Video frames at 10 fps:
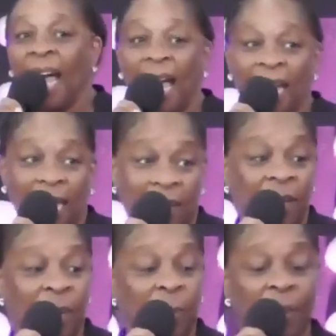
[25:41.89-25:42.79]
I give
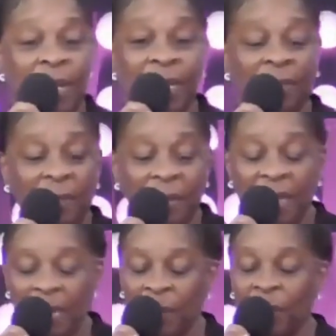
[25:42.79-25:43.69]
God praise for you
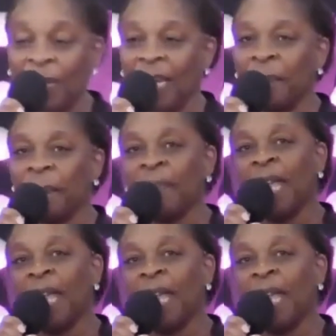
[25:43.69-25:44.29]
this morning.